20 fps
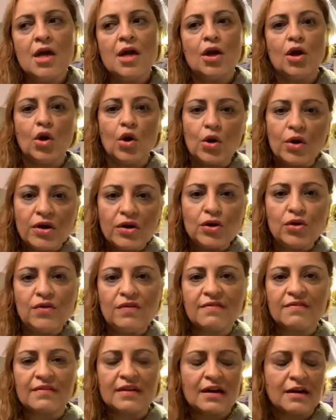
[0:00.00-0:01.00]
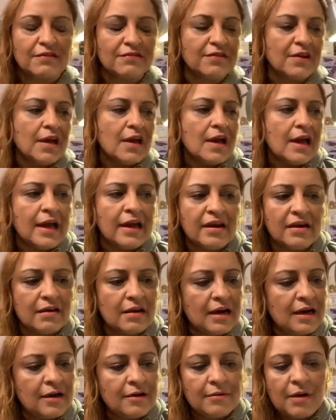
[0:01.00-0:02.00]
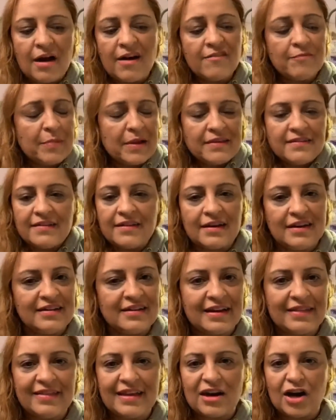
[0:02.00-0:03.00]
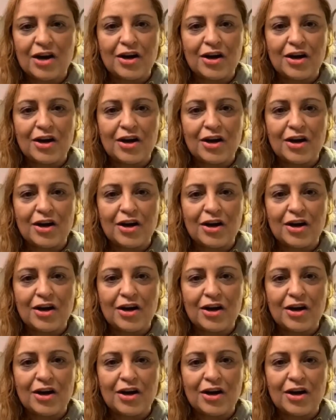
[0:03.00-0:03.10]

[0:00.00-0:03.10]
learn new stuff, and I've basically done that.